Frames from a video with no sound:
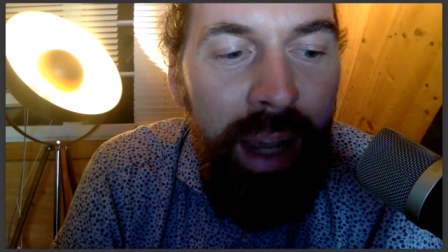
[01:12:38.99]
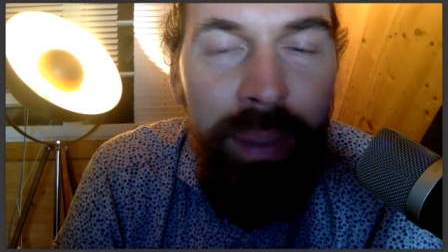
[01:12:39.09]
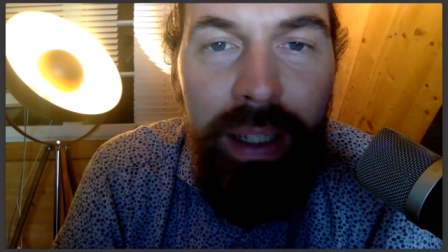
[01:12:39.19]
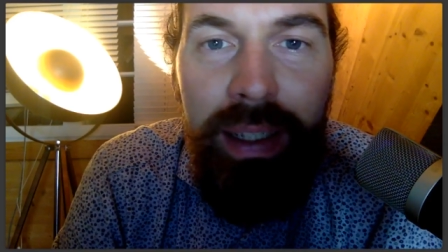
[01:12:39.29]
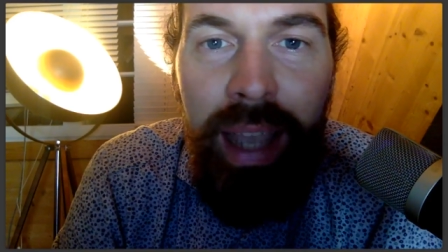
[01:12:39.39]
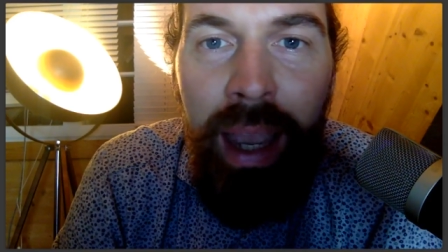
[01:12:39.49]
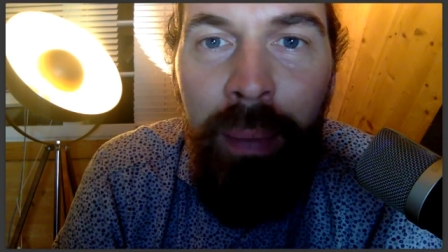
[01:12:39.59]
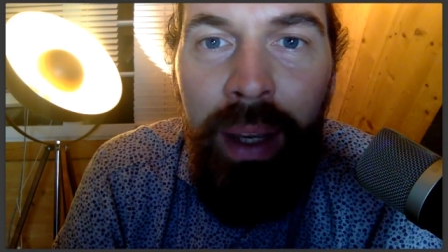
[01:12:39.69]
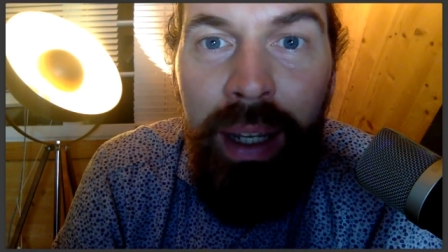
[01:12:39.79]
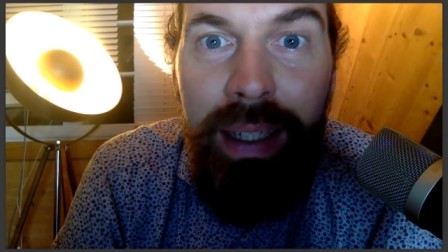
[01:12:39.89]
time the
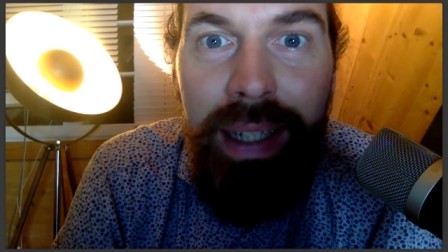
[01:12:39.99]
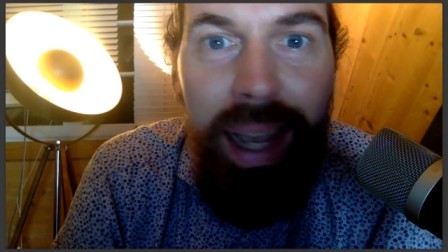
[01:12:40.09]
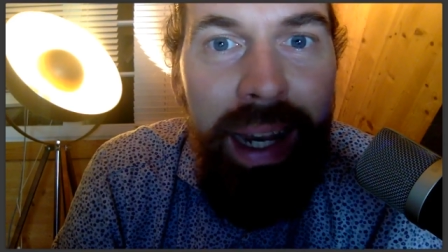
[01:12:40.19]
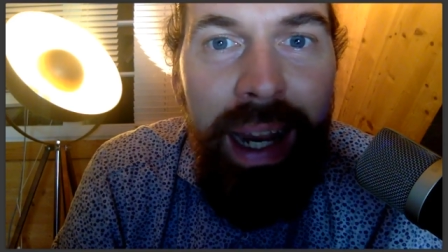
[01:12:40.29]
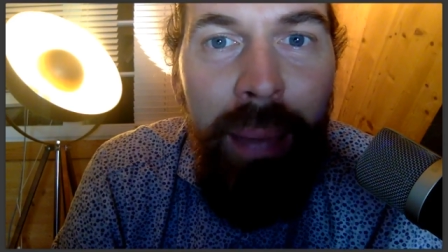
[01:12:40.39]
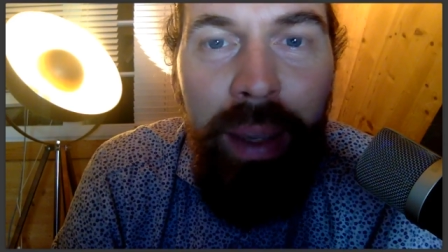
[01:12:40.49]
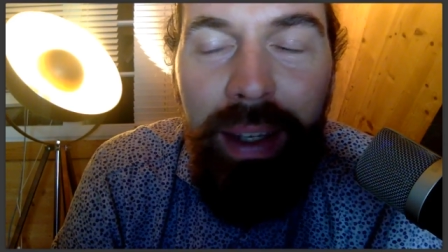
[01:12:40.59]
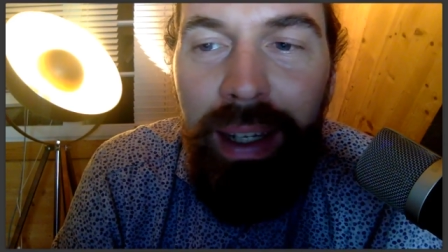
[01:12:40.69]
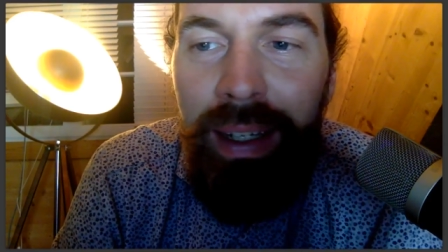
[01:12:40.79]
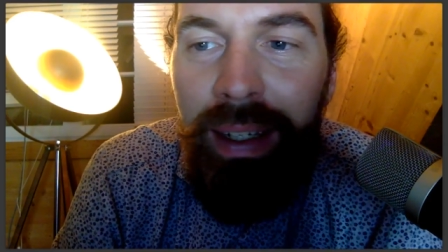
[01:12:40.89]
same dynamic.